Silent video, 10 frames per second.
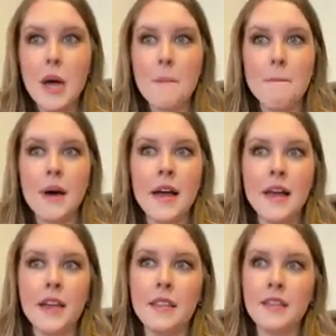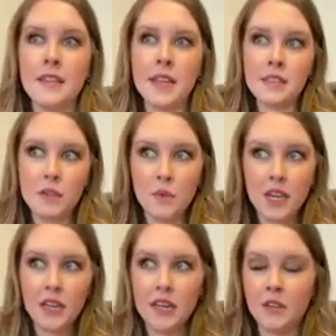but the things that we
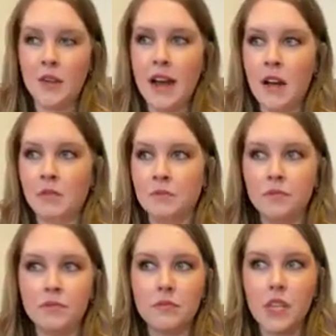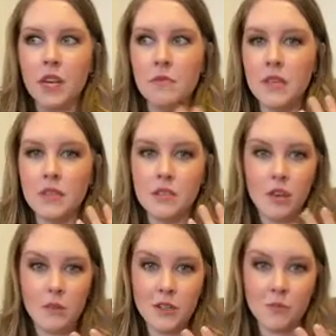carry around can be
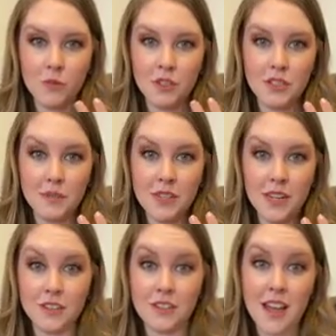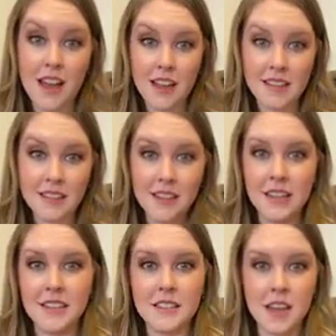so much more substantial to us than it
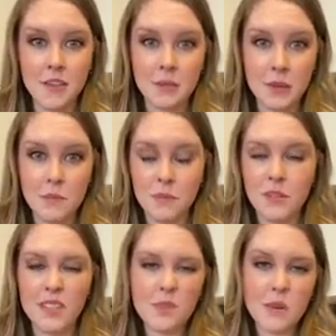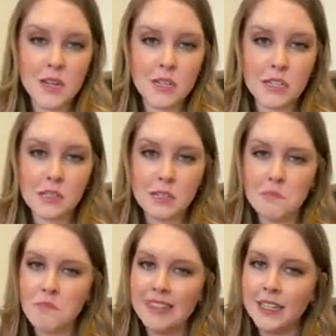is to other people, and it's better just to
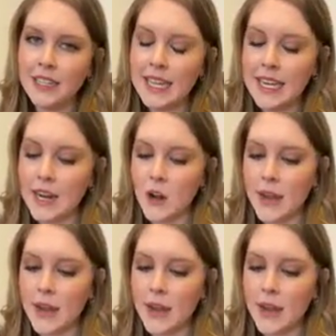get it on